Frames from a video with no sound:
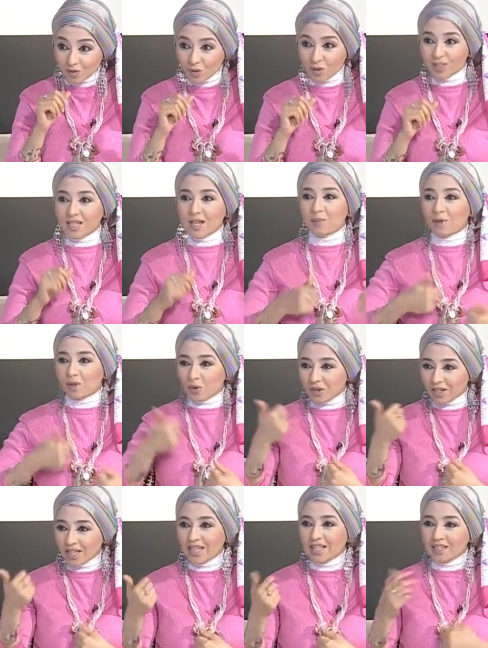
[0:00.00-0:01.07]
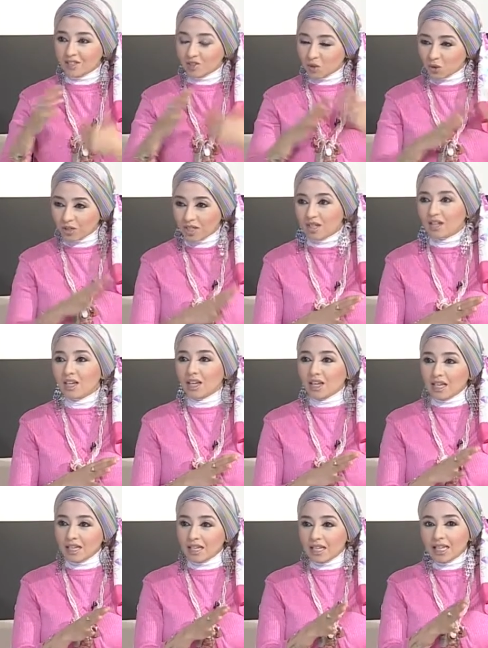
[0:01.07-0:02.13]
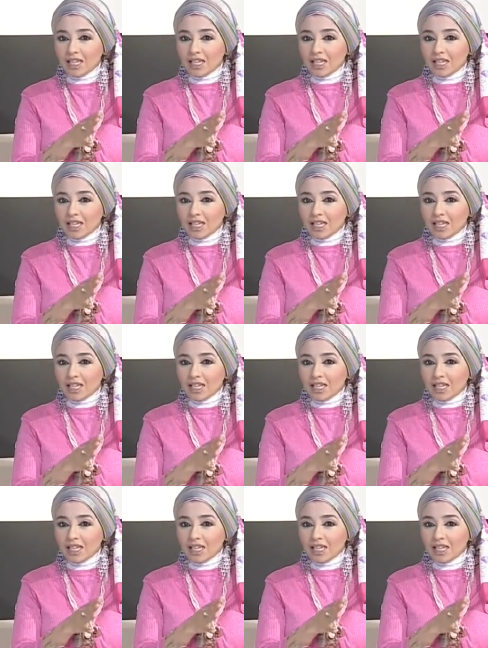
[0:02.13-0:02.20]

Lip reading: for example, or in England or in